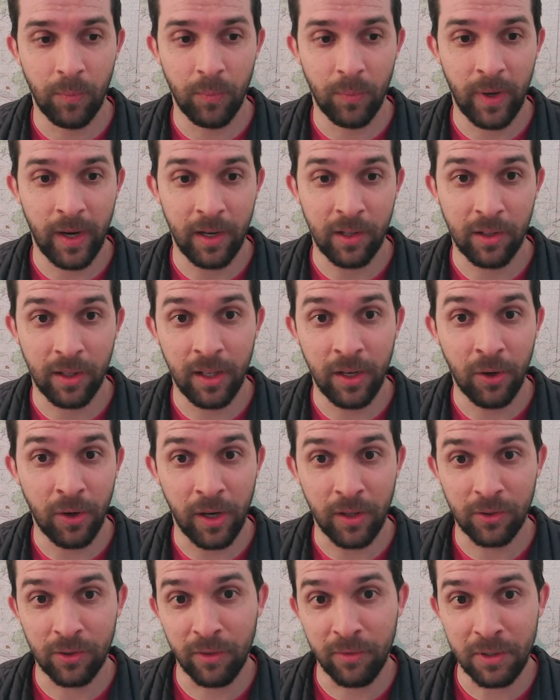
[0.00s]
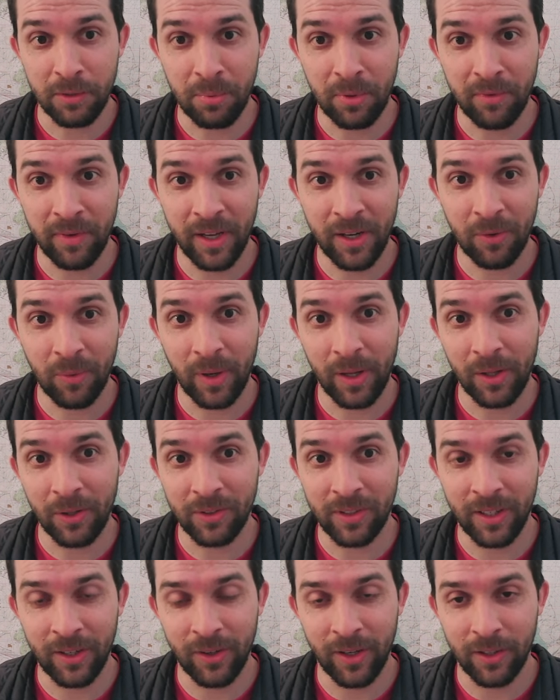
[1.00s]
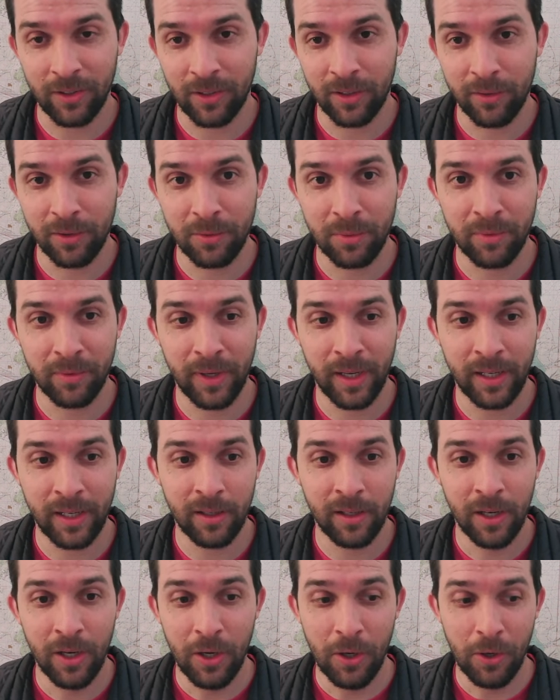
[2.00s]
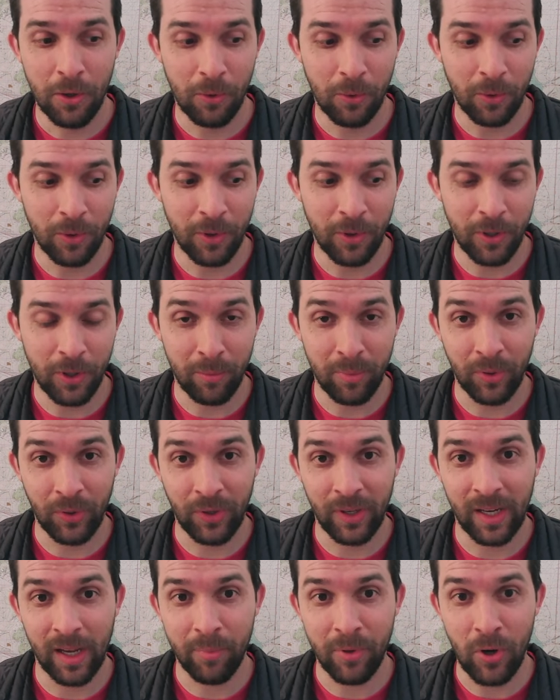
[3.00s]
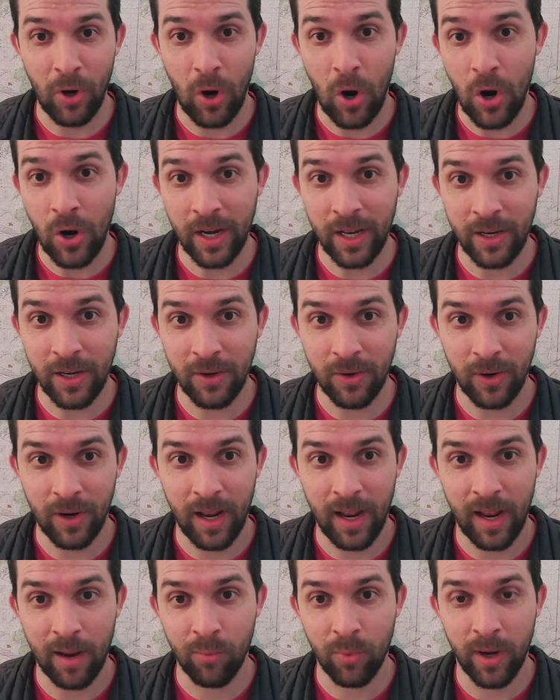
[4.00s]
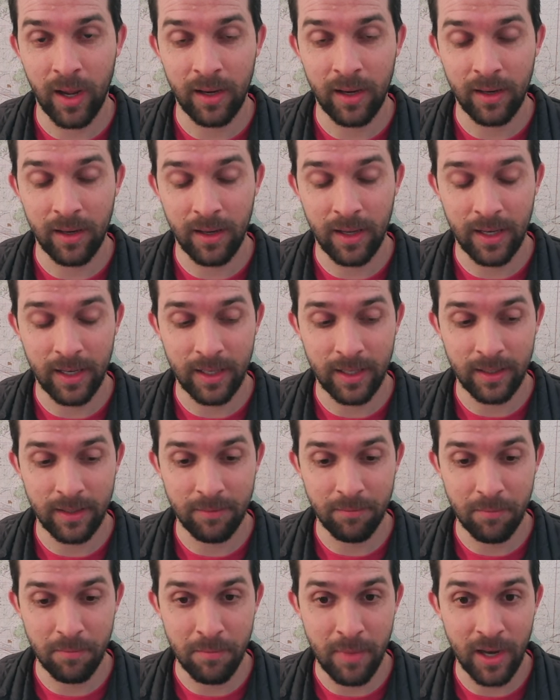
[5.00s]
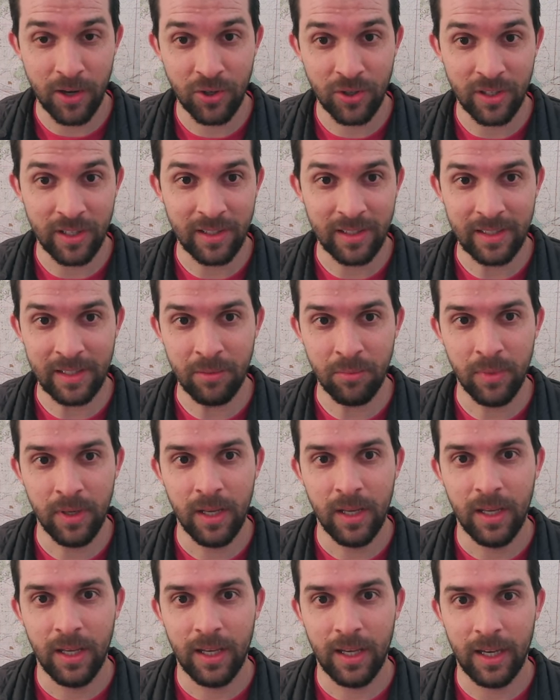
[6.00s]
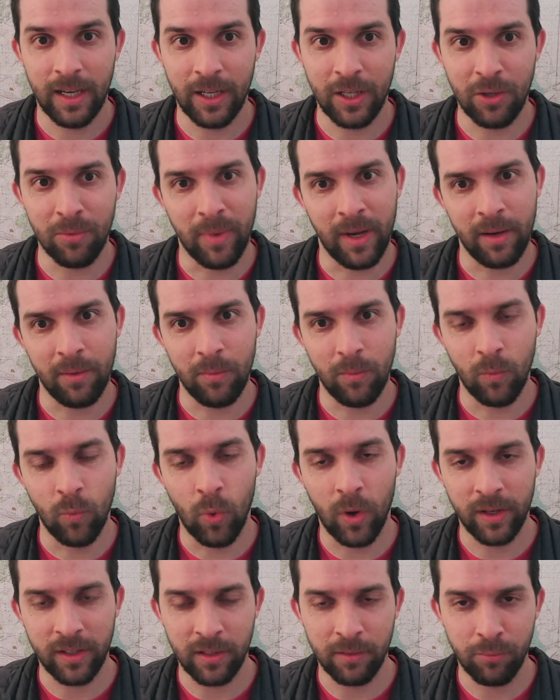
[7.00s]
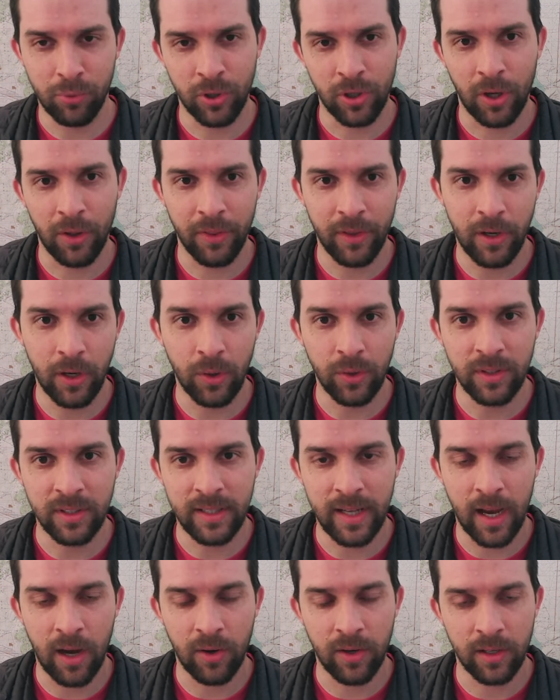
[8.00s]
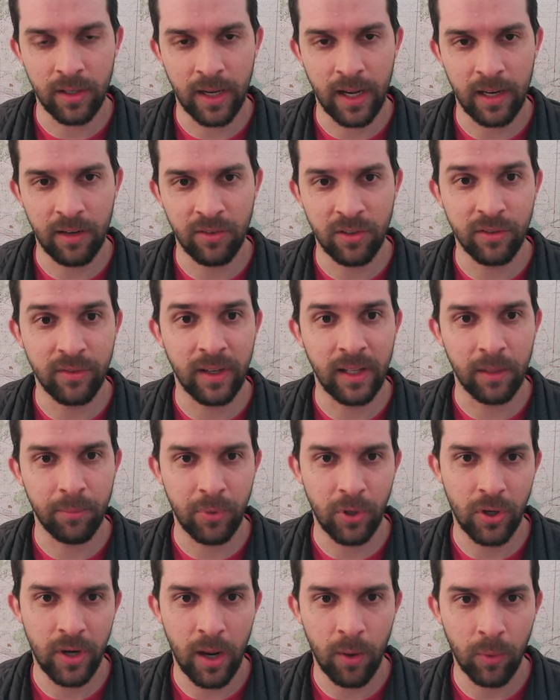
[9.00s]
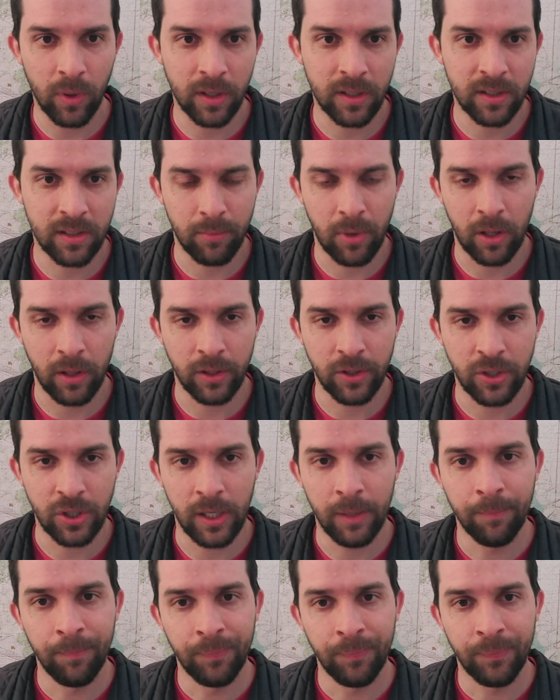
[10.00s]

internet service provider, wireless internet service provider, or you're building up an AREDN or a HAM-WAN mesh system, you might want to put all the nodes down and kind of develop your network topology.